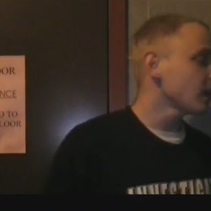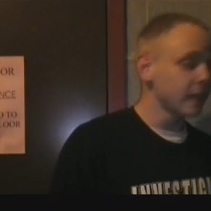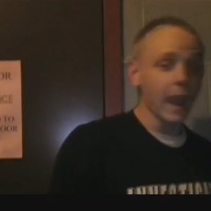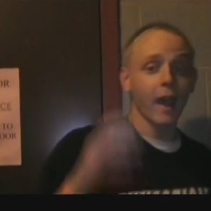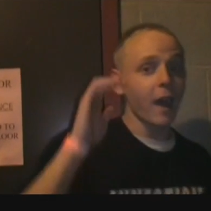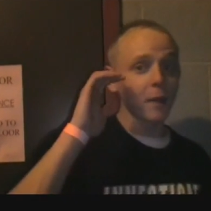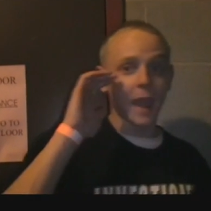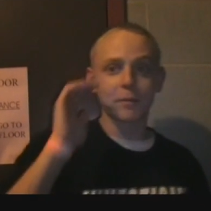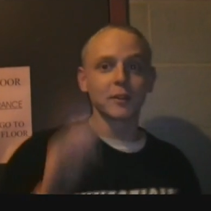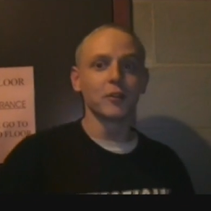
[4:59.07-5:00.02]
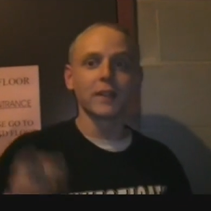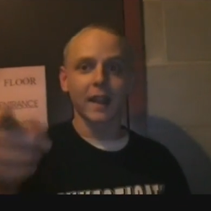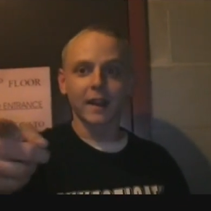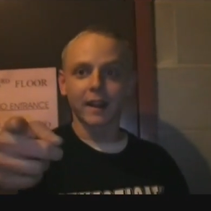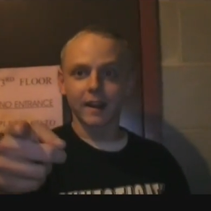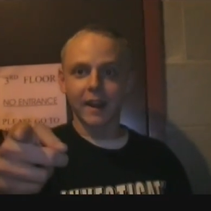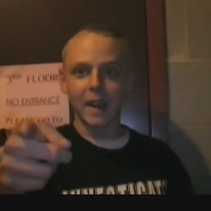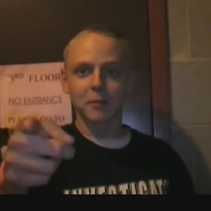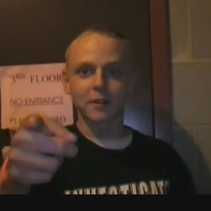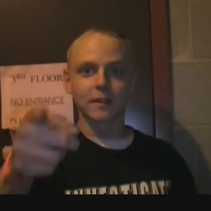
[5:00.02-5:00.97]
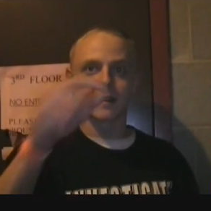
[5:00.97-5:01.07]
Yeah, absolutely. I got to get a
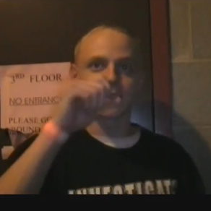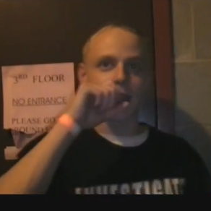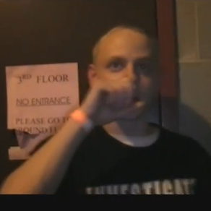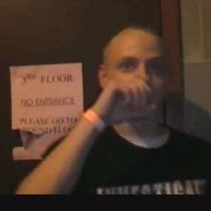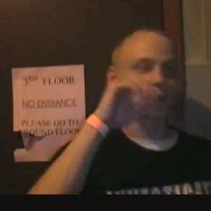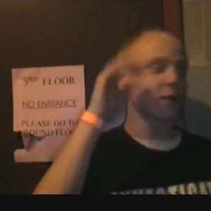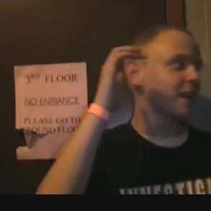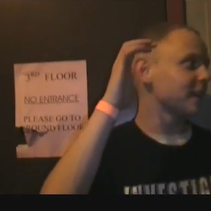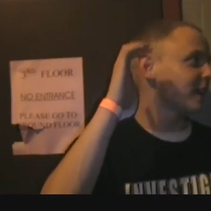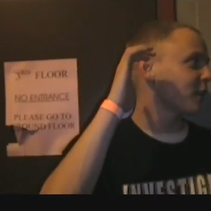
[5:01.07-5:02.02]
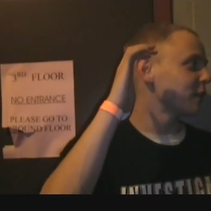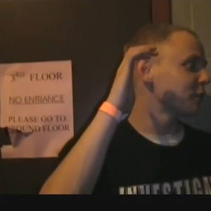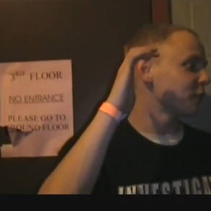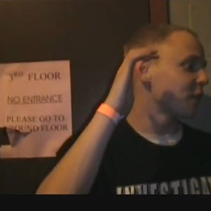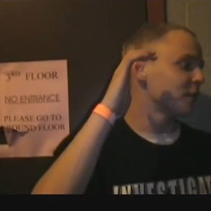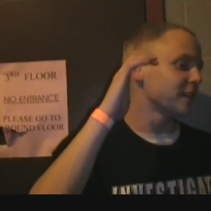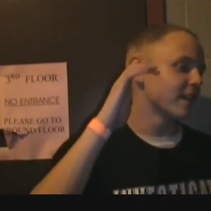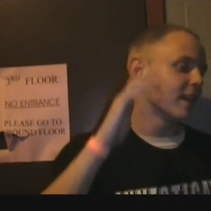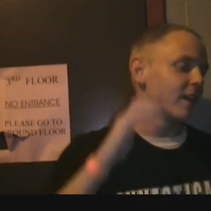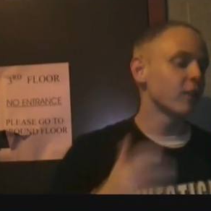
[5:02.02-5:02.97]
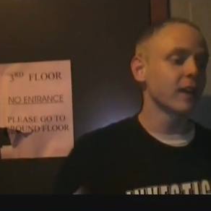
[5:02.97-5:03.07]
camera as good as that one so I can carry it around,
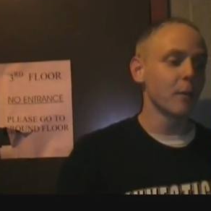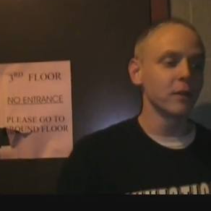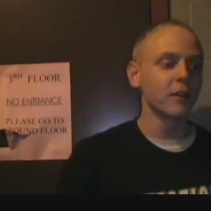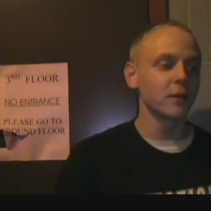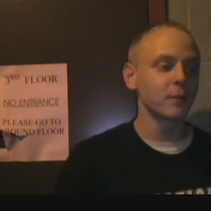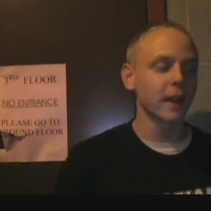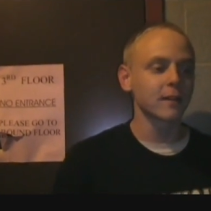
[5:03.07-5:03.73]
or a couple of them.